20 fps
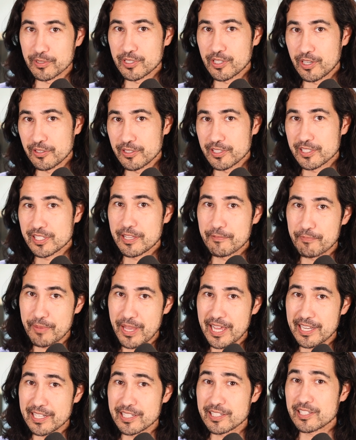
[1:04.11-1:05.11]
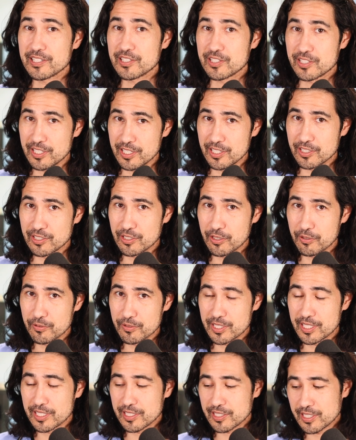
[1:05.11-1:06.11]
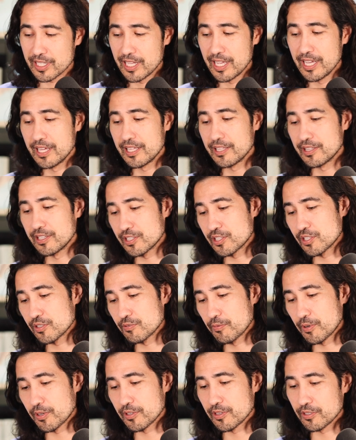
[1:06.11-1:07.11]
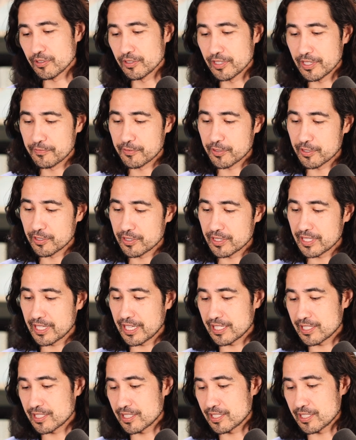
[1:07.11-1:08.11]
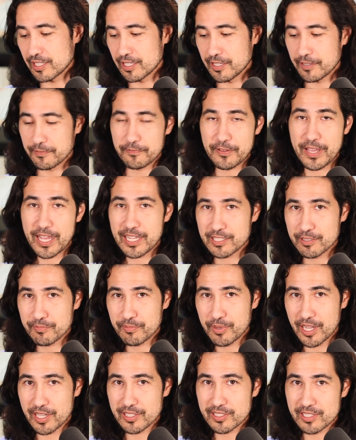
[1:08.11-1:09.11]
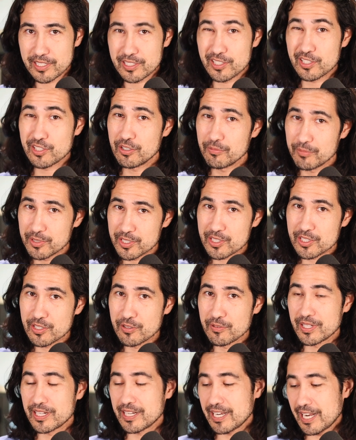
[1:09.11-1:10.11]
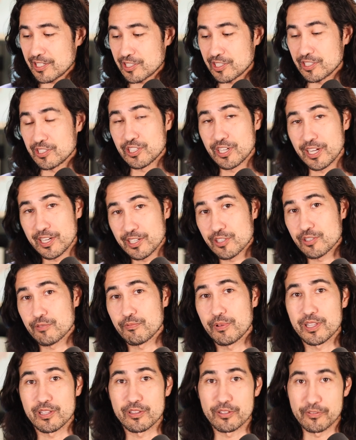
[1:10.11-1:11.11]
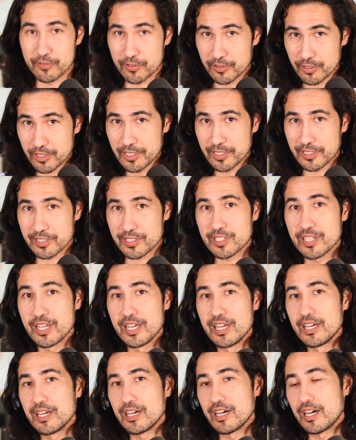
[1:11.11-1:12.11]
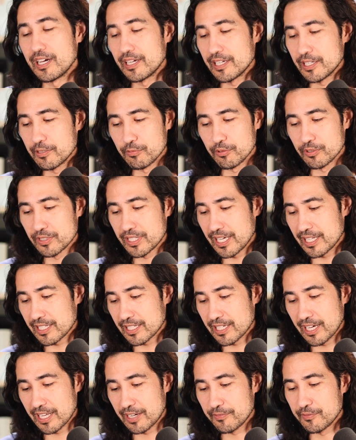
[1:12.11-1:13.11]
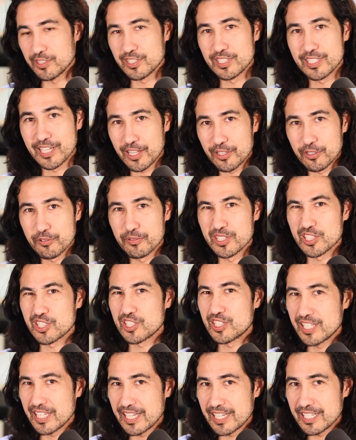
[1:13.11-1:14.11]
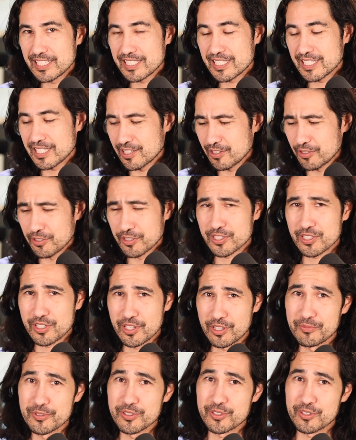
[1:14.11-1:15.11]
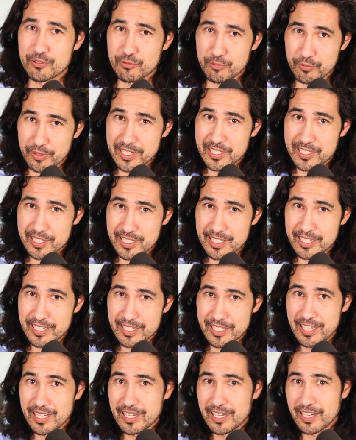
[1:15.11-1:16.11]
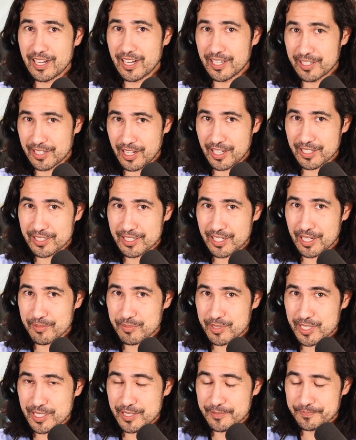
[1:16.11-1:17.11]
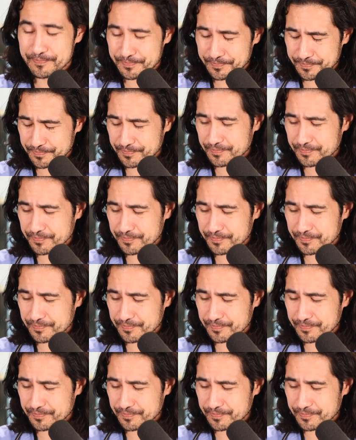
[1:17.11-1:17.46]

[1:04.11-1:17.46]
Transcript: We call this hepatic steatosis. This is where the liver gets fat deposits, so much so that it actually changes the way the liver looks. It will get kind of a yellowish tint. It looks almost greasy on autopsy.